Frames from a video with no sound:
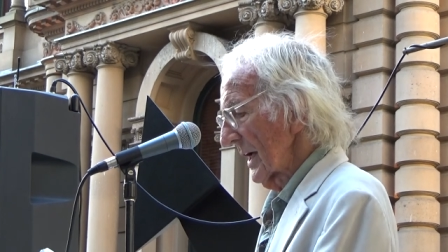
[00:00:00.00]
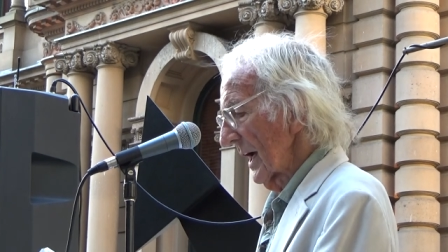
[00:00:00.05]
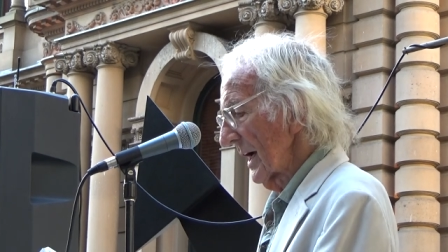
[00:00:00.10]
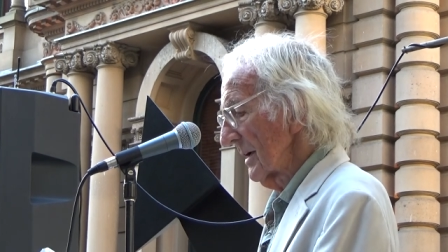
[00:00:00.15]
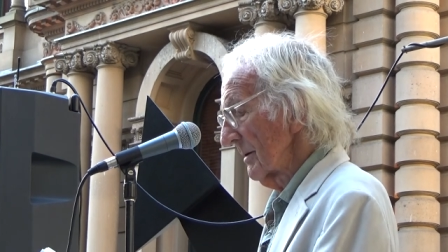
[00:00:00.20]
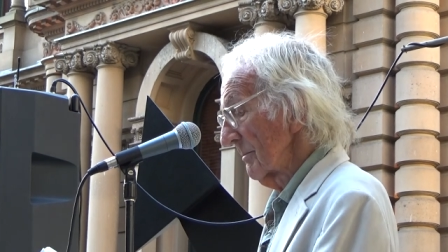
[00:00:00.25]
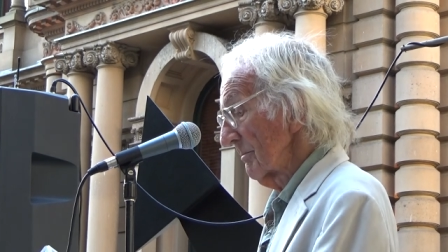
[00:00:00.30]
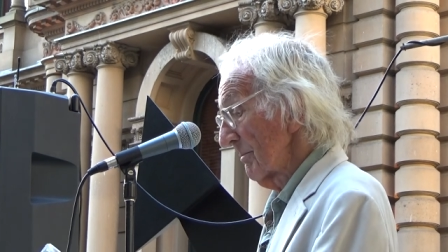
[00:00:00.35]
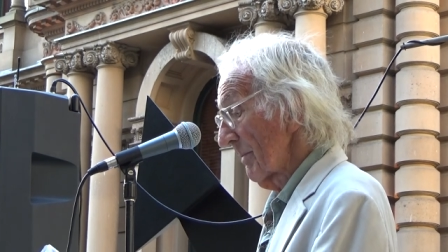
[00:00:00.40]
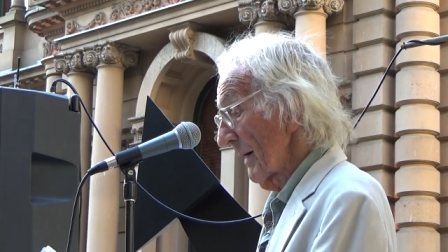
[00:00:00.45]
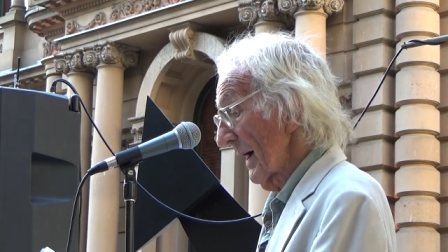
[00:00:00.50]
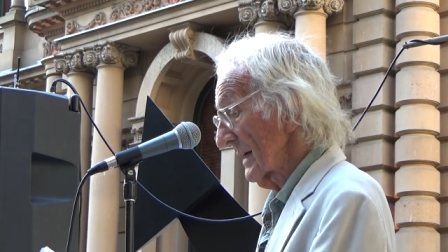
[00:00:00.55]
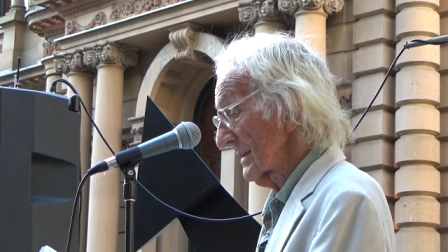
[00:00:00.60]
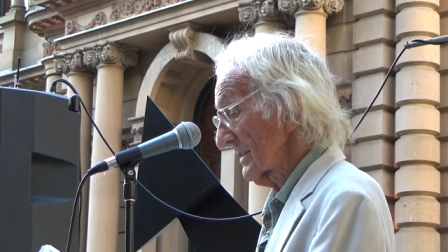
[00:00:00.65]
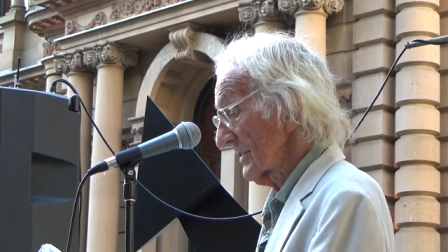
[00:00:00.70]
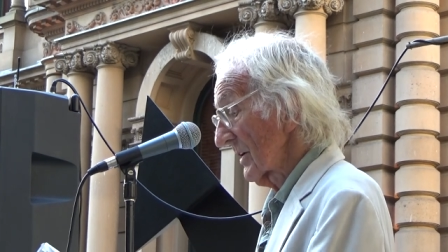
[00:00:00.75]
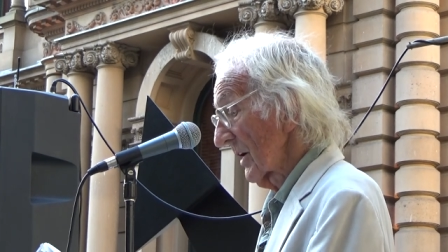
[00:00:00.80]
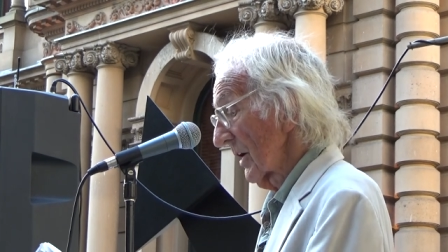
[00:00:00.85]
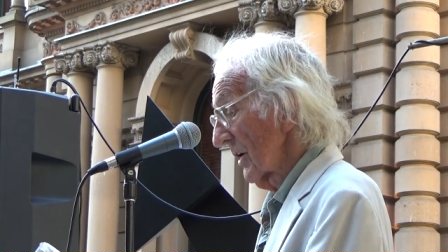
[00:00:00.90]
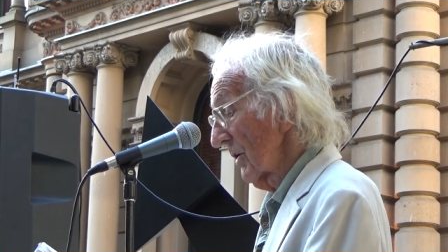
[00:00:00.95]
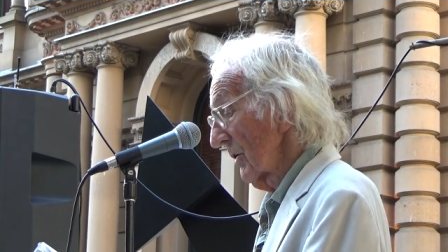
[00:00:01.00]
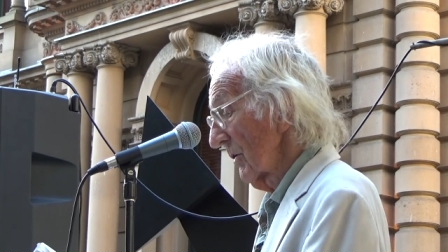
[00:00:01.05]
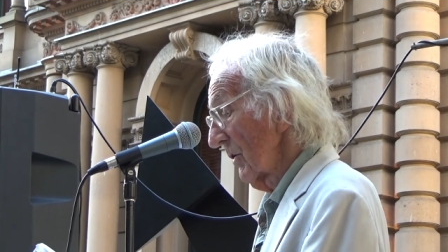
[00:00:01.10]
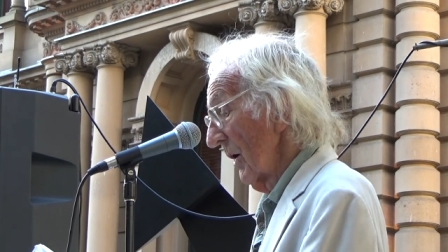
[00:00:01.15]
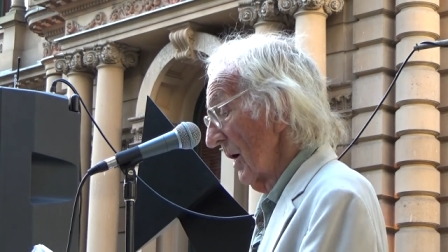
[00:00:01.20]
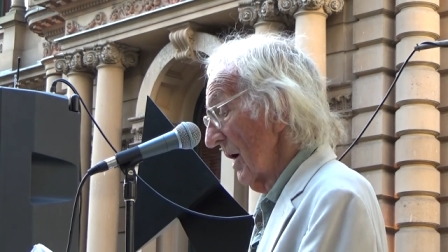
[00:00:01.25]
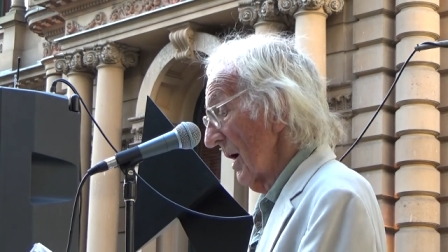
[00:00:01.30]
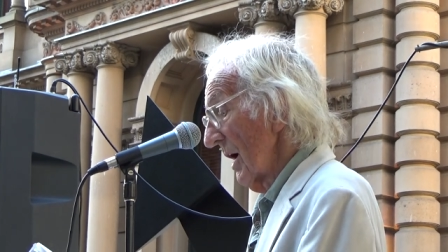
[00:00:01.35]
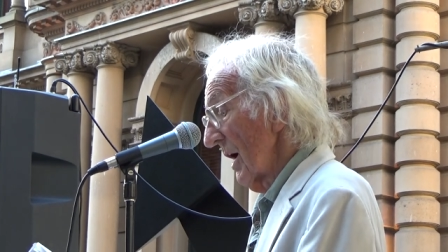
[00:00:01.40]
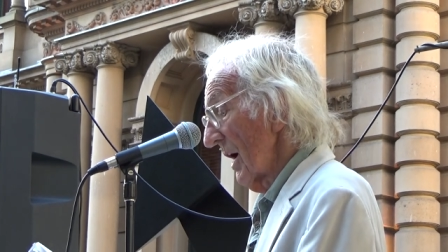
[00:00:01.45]
Ken
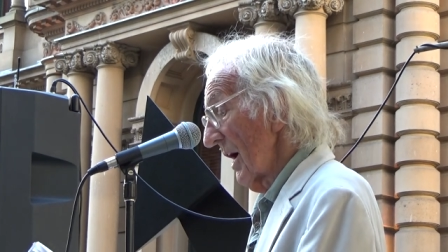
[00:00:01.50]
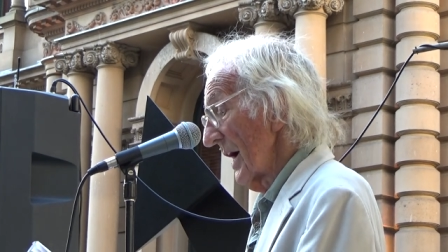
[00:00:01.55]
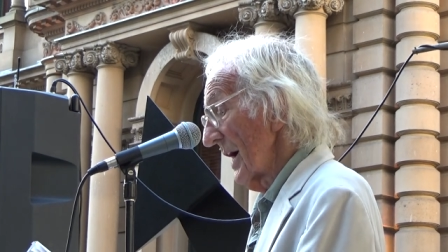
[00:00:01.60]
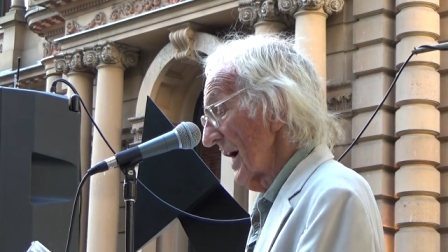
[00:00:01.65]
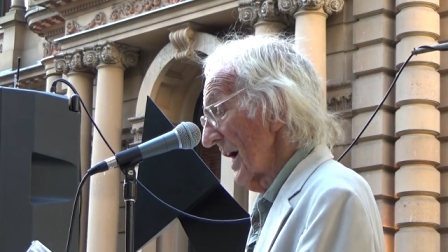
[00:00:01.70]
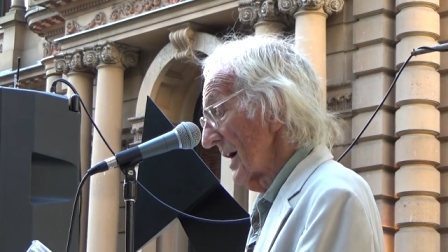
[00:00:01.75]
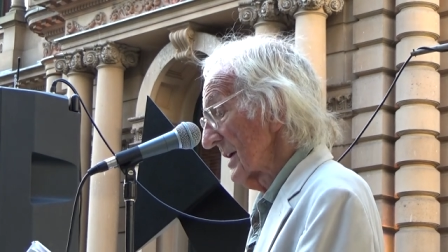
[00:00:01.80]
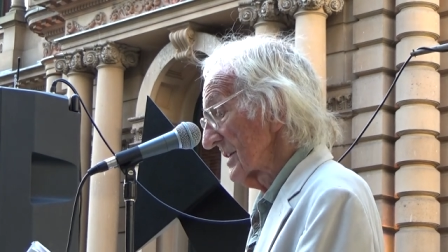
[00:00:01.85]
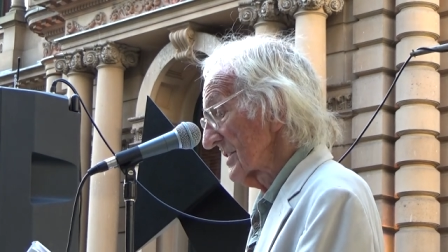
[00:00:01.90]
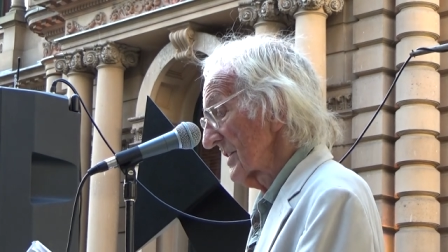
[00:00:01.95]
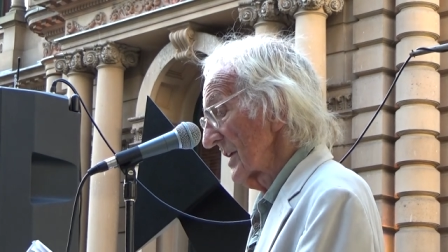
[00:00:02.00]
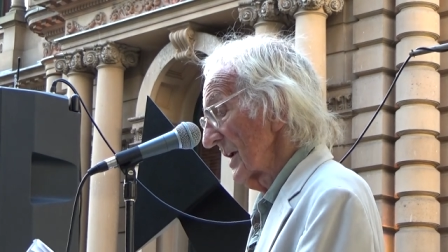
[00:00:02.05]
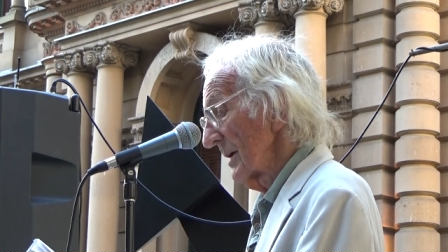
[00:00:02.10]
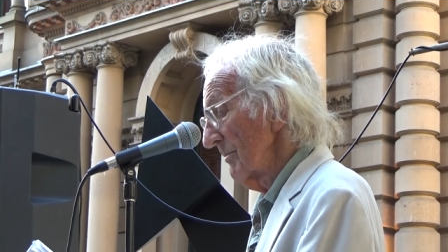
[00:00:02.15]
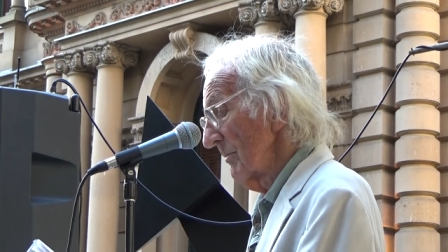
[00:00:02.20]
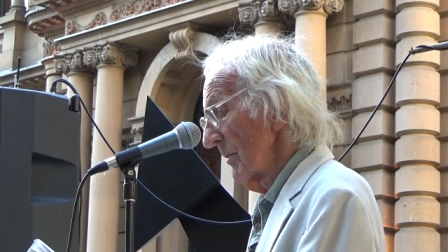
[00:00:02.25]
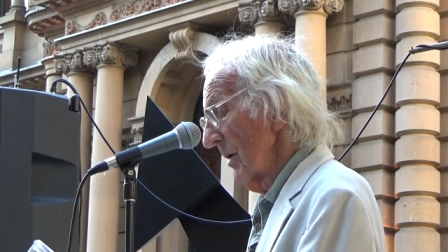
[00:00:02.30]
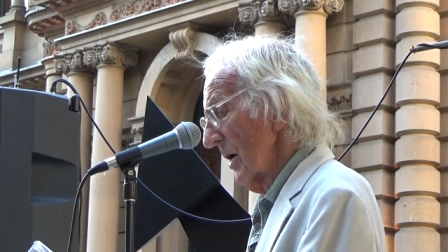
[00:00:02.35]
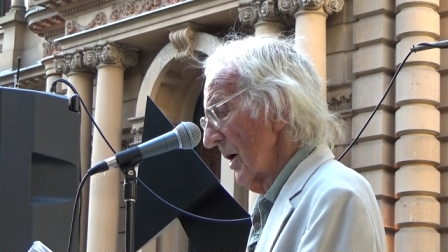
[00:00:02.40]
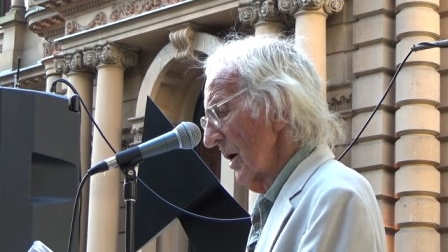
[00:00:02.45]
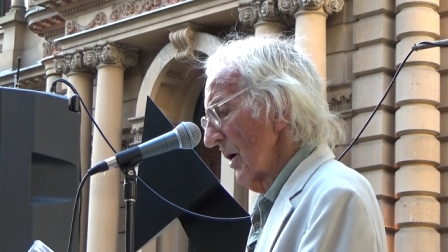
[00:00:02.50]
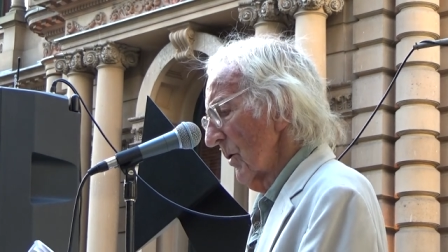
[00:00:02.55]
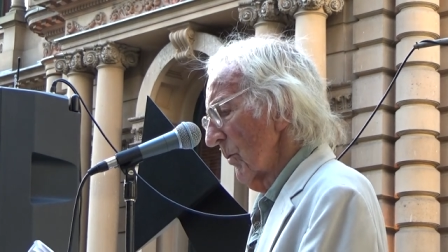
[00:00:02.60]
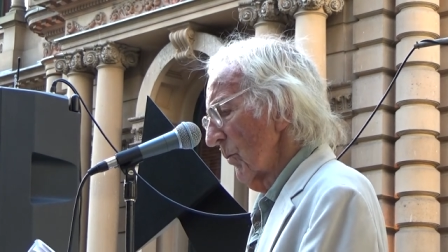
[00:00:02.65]
Pascoe, I asked him,